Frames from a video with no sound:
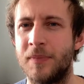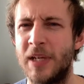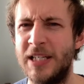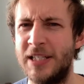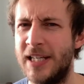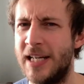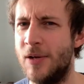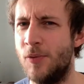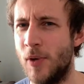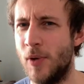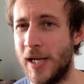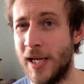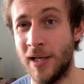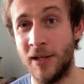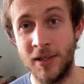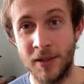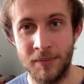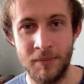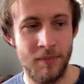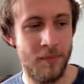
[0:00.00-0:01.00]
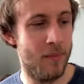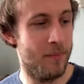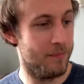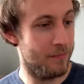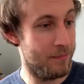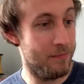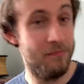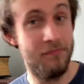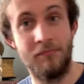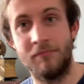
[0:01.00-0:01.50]
seaweed.
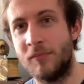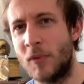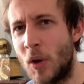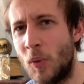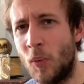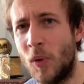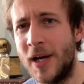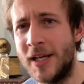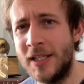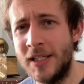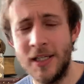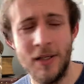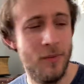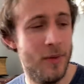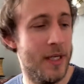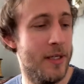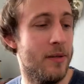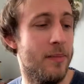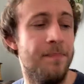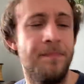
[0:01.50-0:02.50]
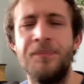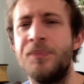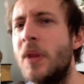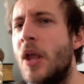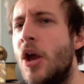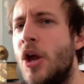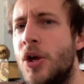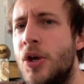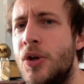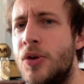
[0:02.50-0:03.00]
Why seaweed?
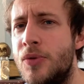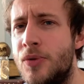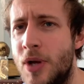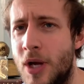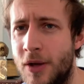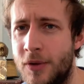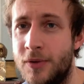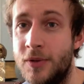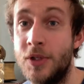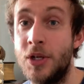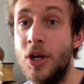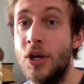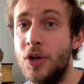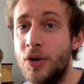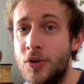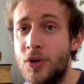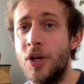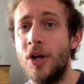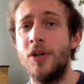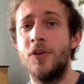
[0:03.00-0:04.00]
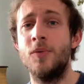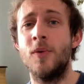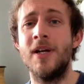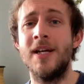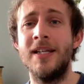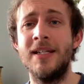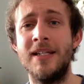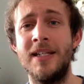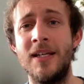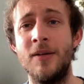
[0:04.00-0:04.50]
Who knows? Who knows why
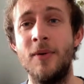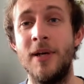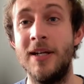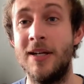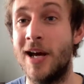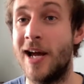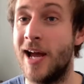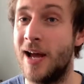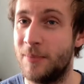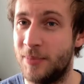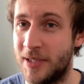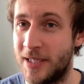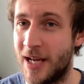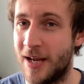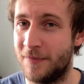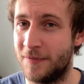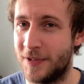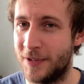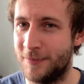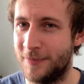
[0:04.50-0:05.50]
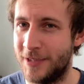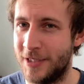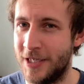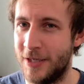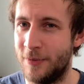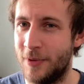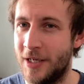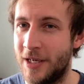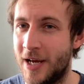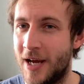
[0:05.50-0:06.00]
seaweed? I happen to have some
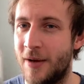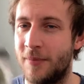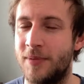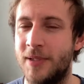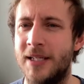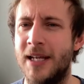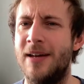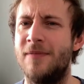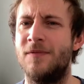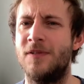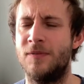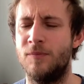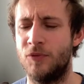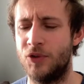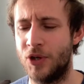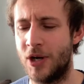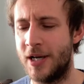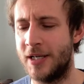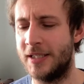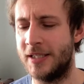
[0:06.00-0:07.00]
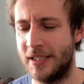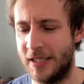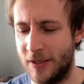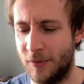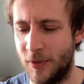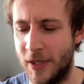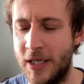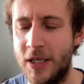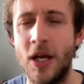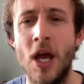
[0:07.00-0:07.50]
seaweed. I happen to have some dry
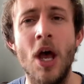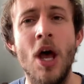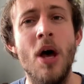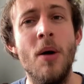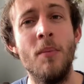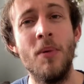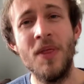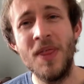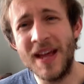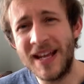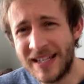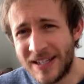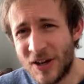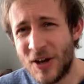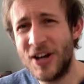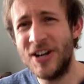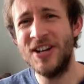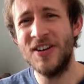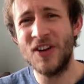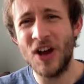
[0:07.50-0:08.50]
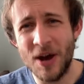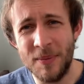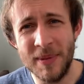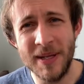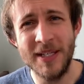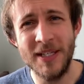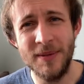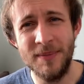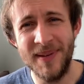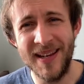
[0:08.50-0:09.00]
seaweed. But that's kind of
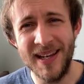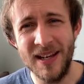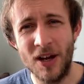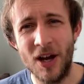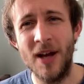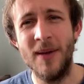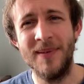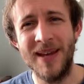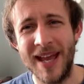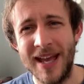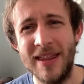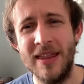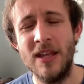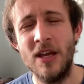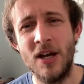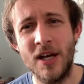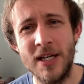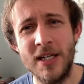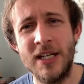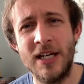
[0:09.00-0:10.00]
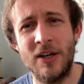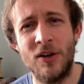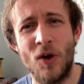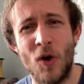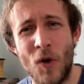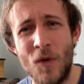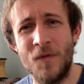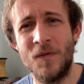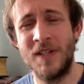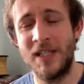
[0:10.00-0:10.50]
coming to me. I'm getting the idea
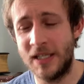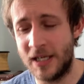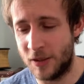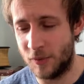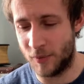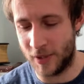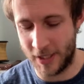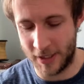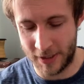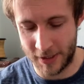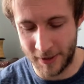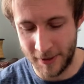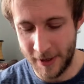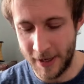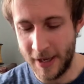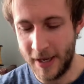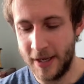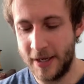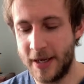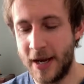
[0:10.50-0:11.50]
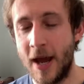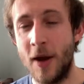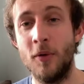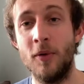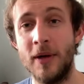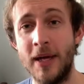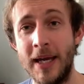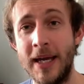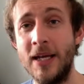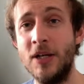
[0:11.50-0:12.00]
of seaweed.
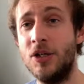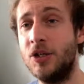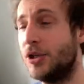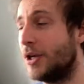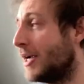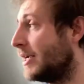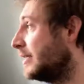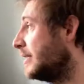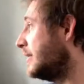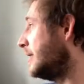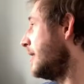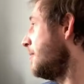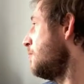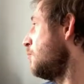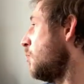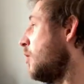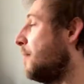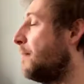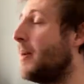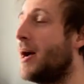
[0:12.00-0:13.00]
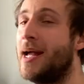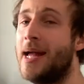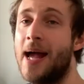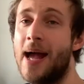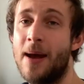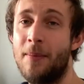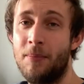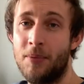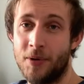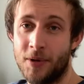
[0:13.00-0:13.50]
Now, interesting what might
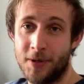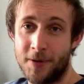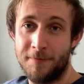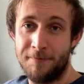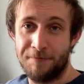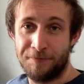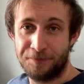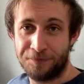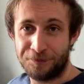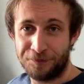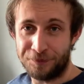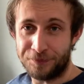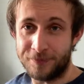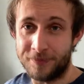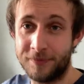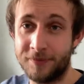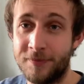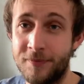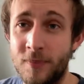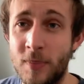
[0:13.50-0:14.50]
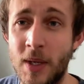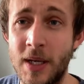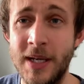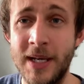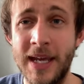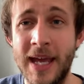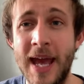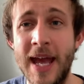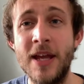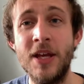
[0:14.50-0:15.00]
happen,
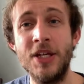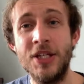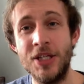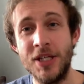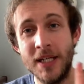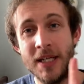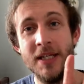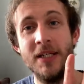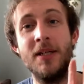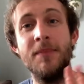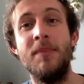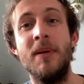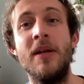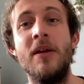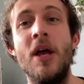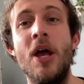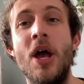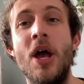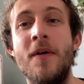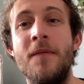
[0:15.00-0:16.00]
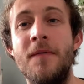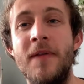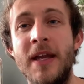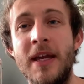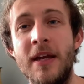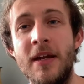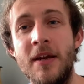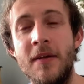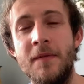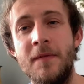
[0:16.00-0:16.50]
okay, because you need to be
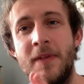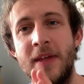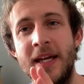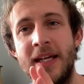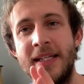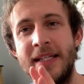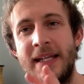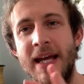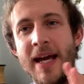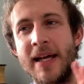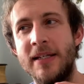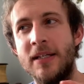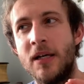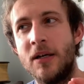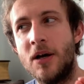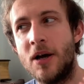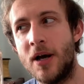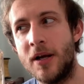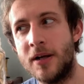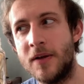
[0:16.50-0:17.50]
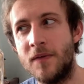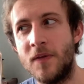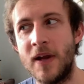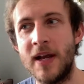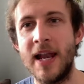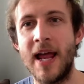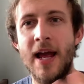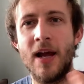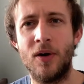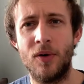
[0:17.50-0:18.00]
thinking of this as a kind of a
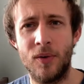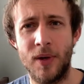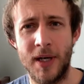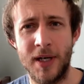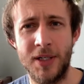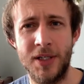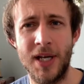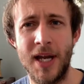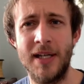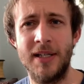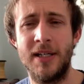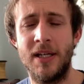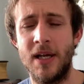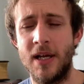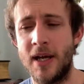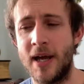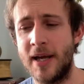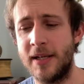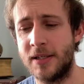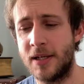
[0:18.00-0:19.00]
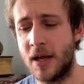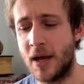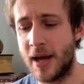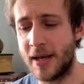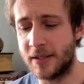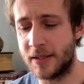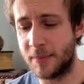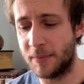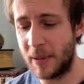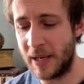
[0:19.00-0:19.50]
language, as
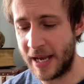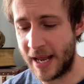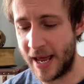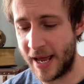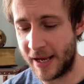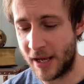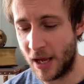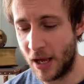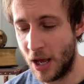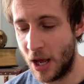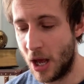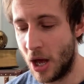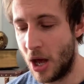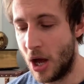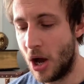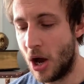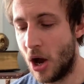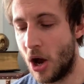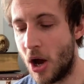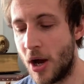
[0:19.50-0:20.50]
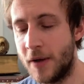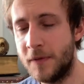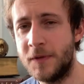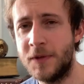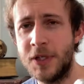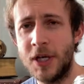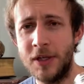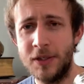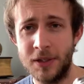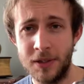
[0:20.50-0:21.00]
a play. I've
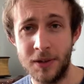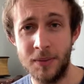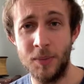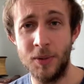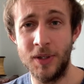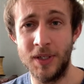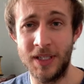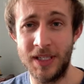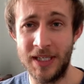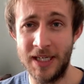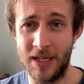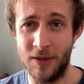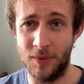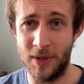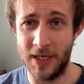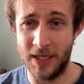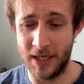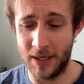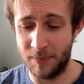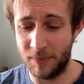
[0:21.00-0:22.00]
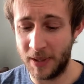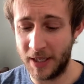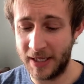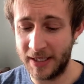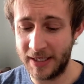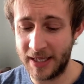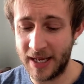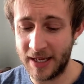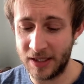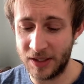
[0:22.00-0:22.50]
chosen to put seaweed in
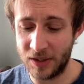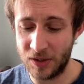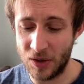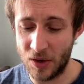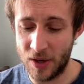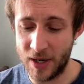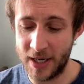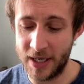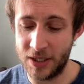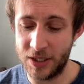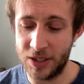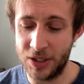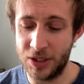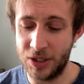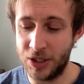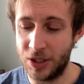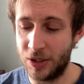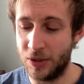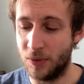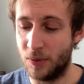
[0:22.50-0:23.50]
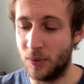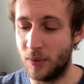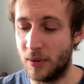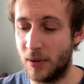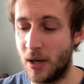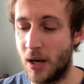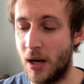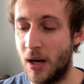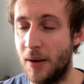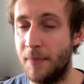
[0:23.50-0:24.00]
because that started to,
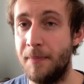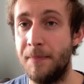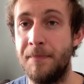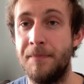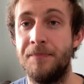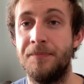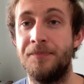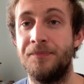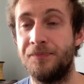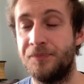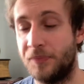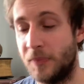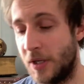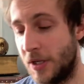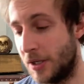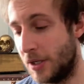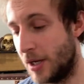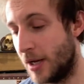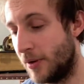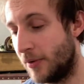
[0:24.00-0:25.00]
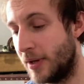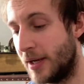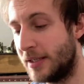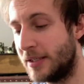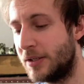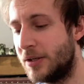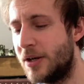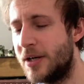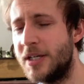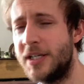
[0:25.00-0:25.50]
it
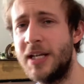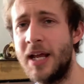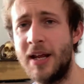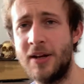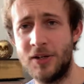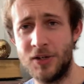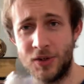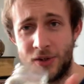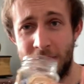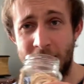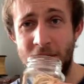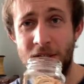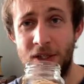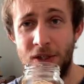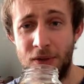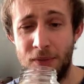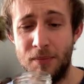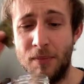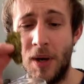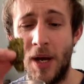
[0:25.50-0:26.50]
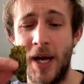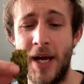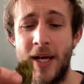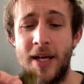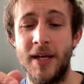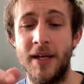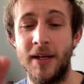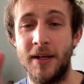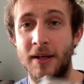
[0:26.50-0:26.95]
started to enter into my